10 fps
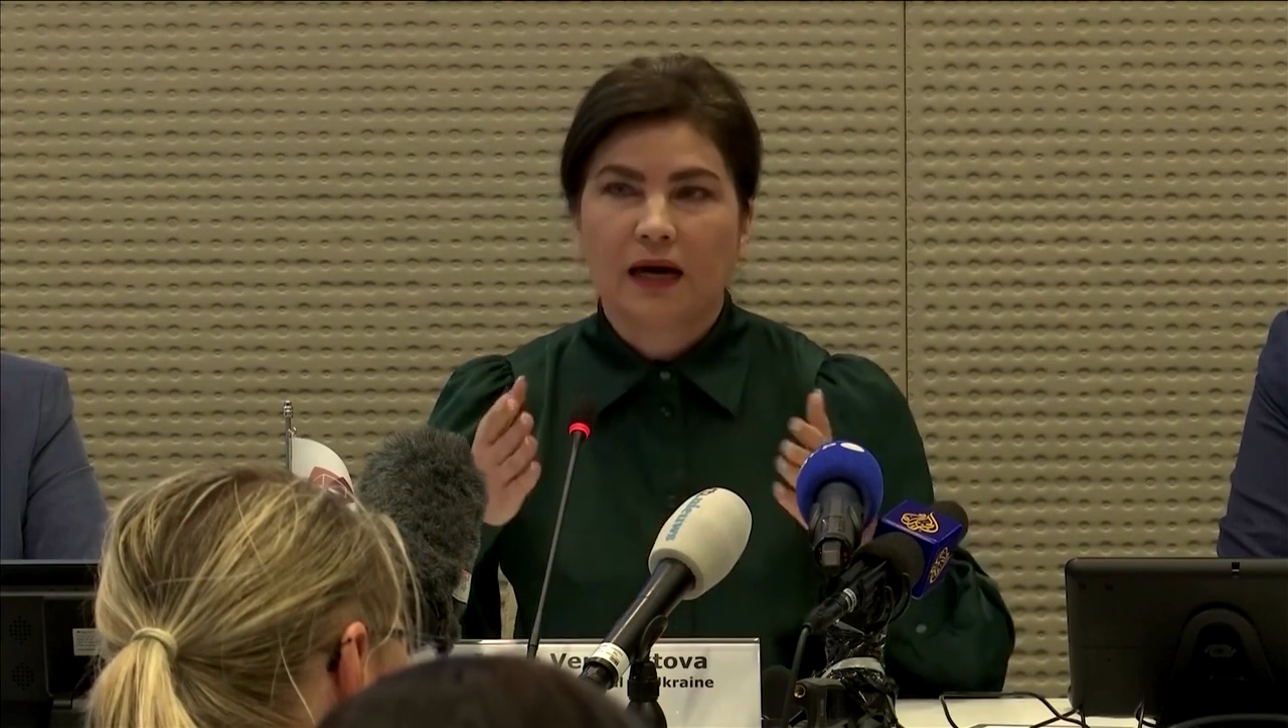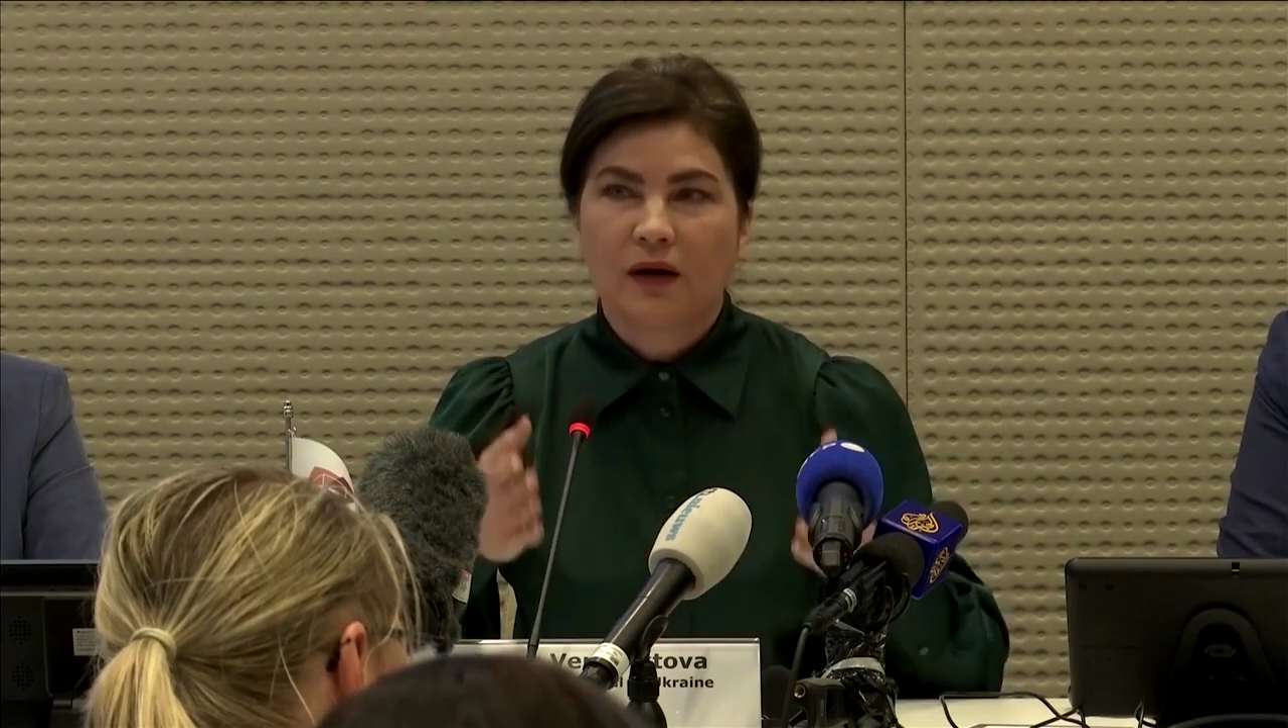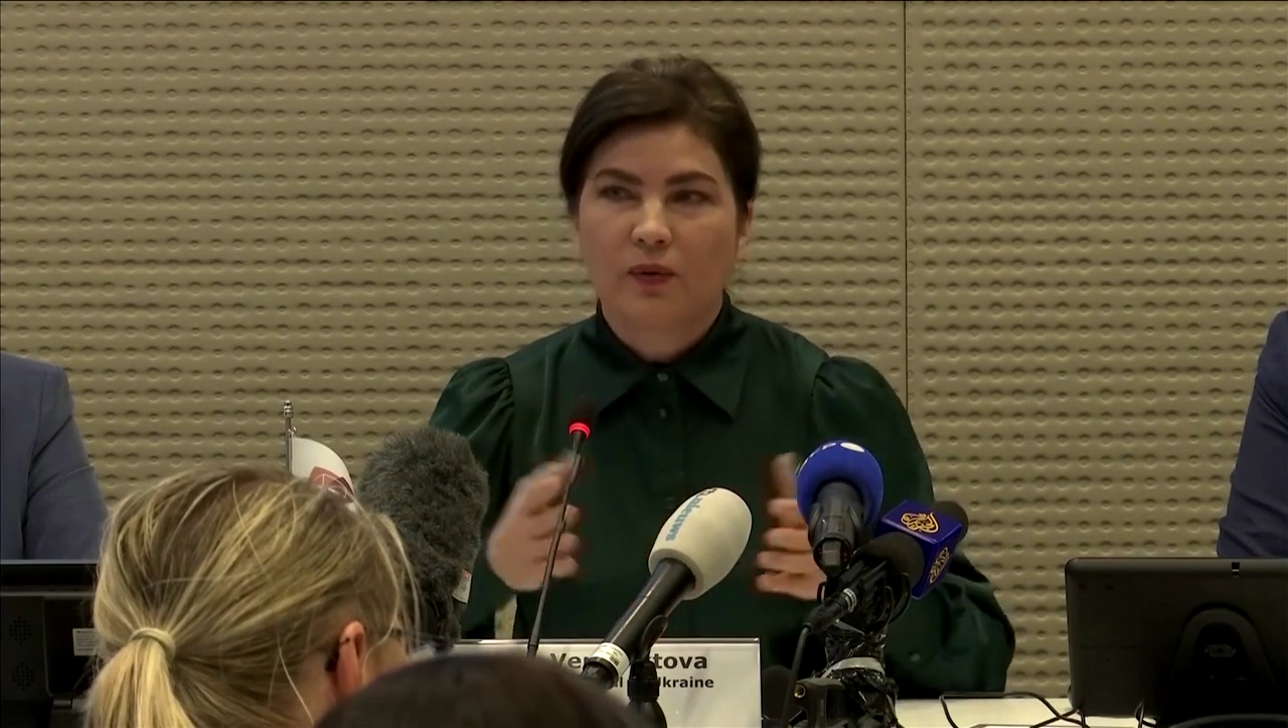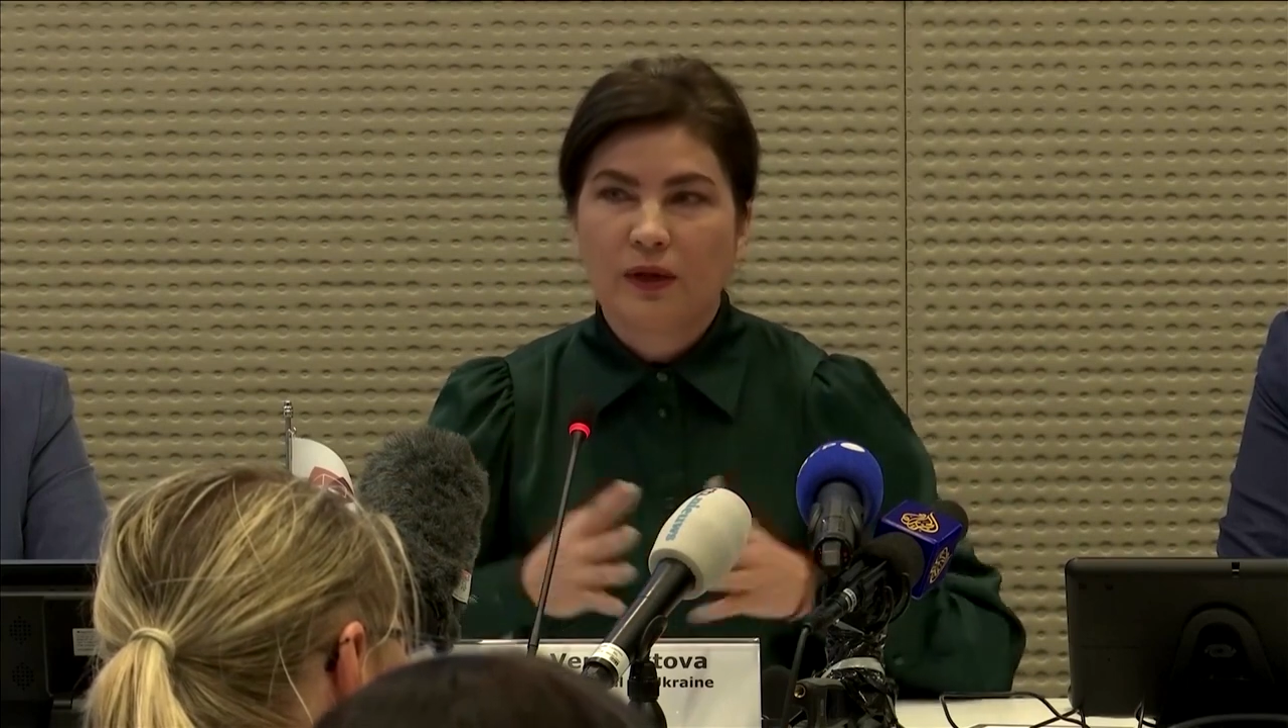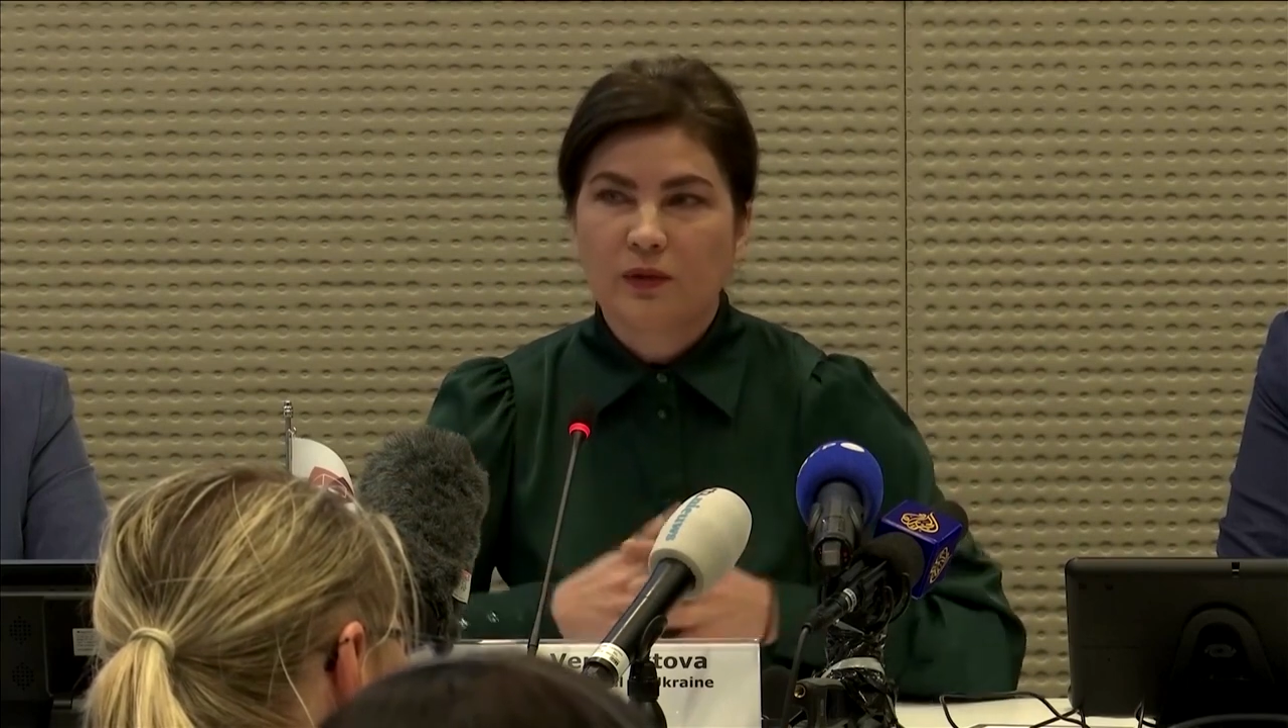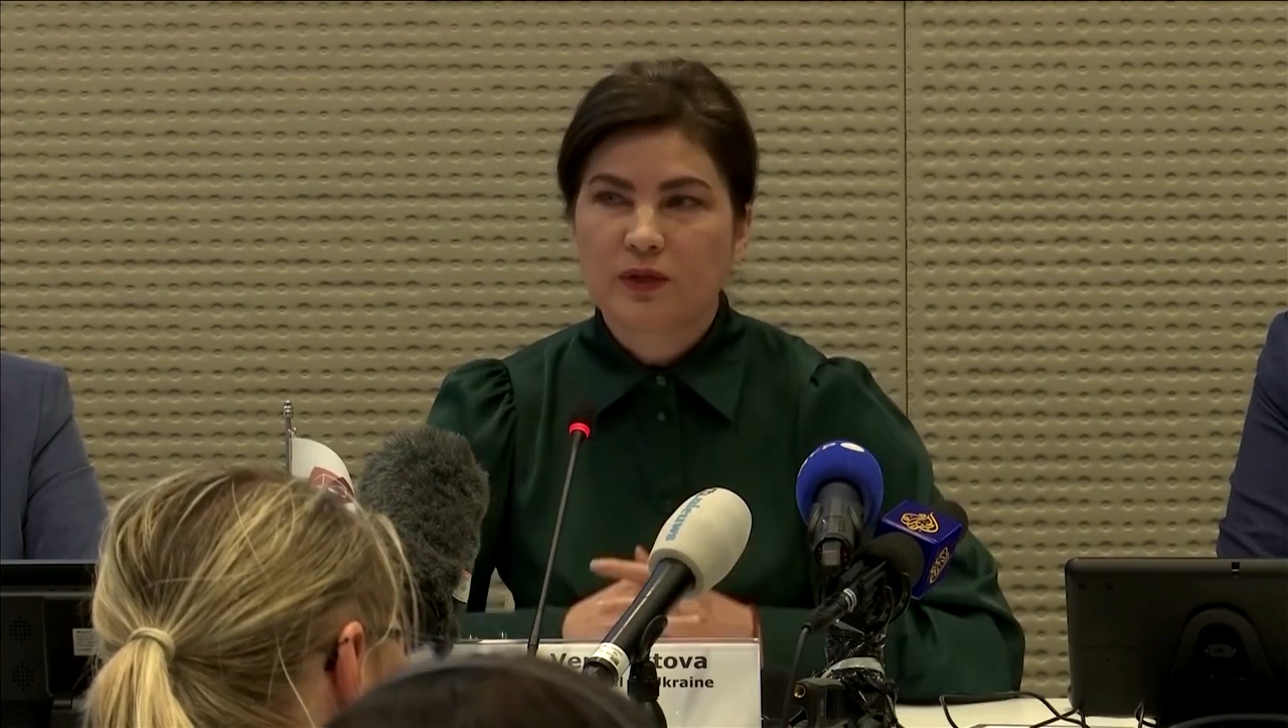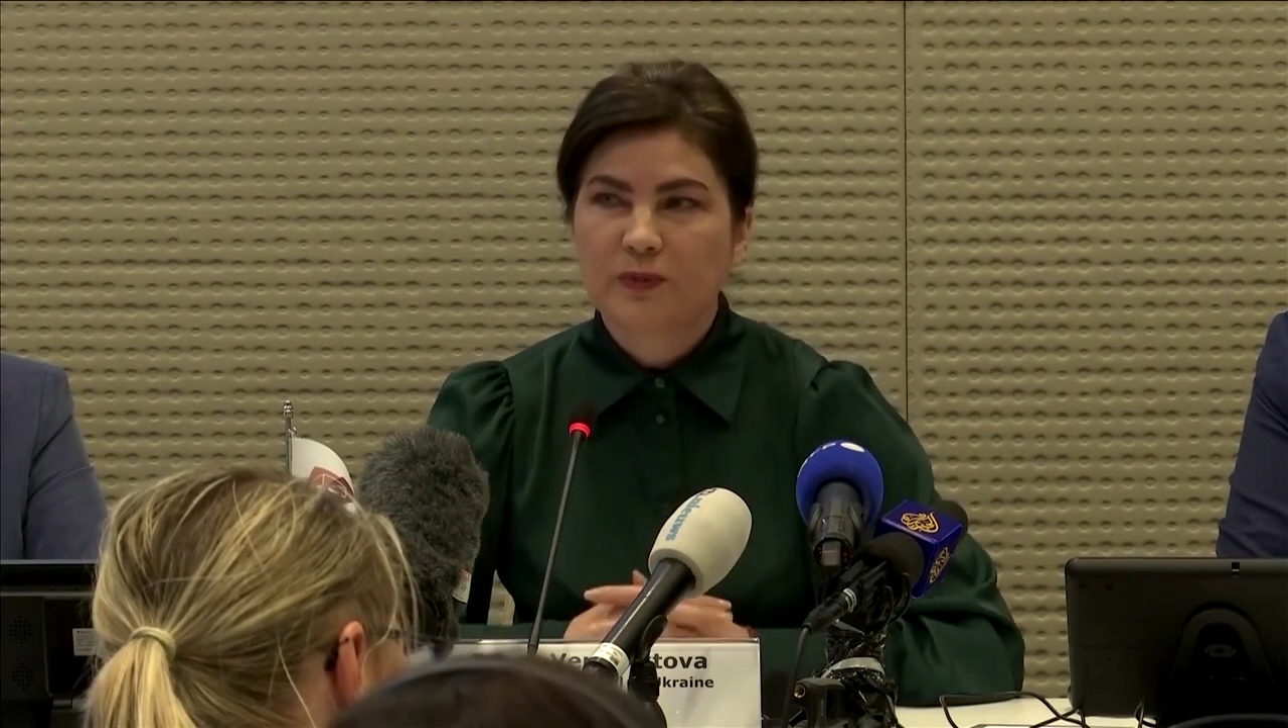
Uh, when we